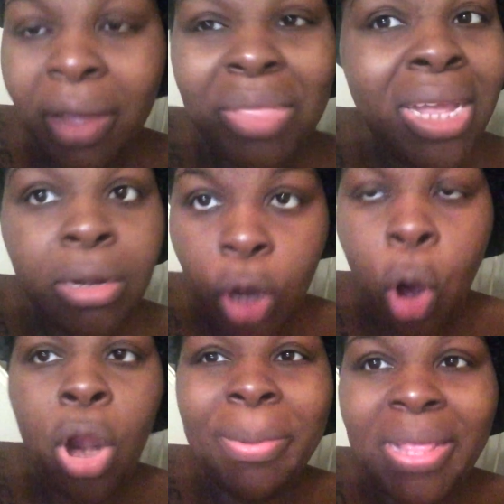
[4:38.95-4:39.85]
of the good
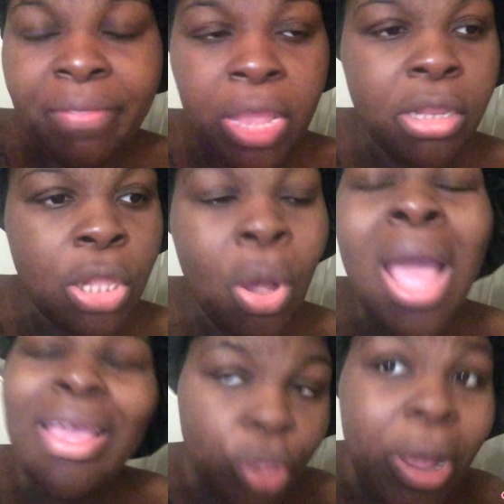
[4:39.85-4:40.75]
carbs in there. So
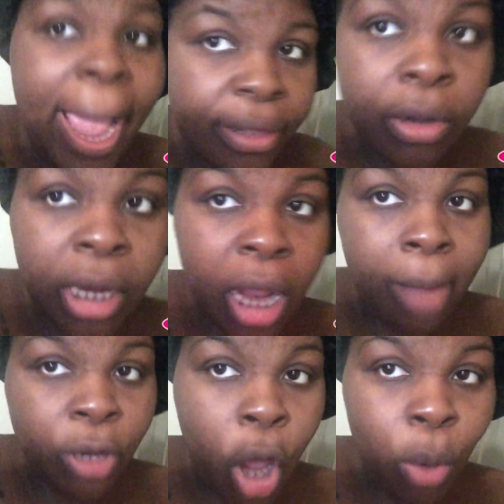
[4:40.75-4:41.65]
you guys are going to
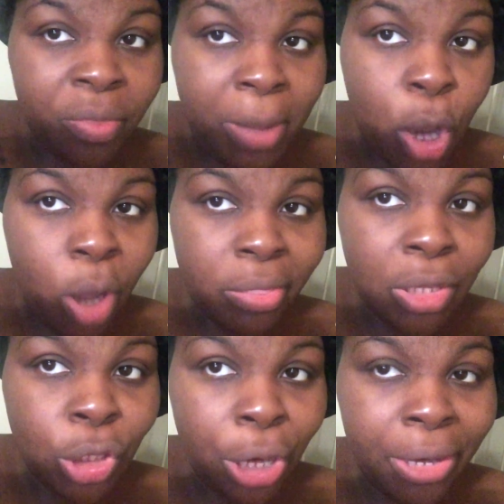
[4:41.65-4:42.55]
come along with me on
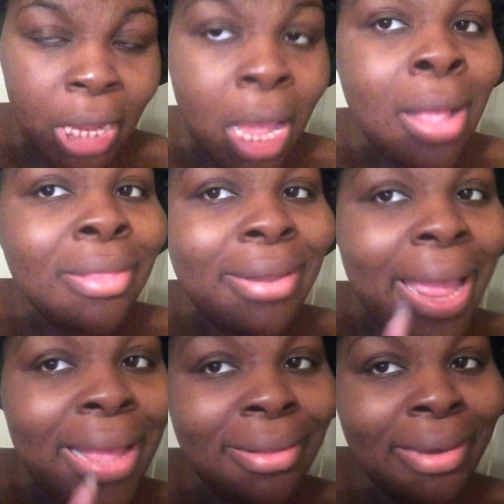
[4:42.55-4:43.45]
the journey.
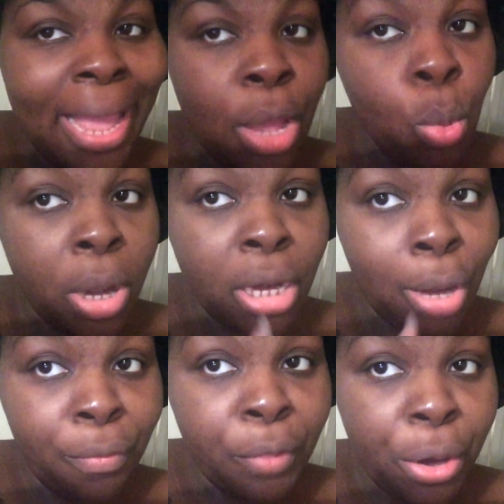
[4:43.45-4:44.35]
Today is day one
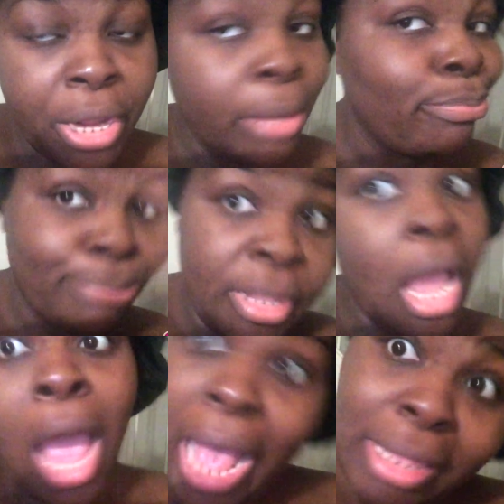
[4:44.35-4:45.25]
of 30.
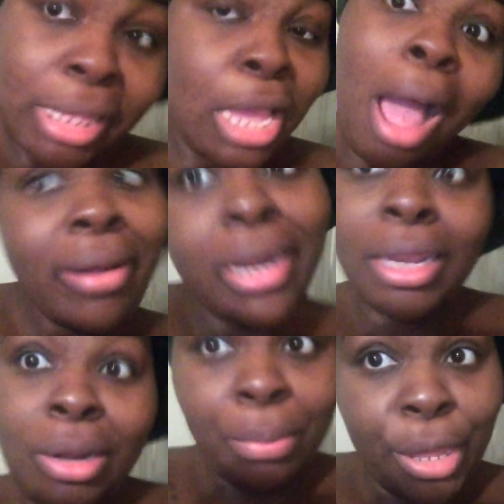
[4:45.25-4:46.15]
I'll see y'all in a little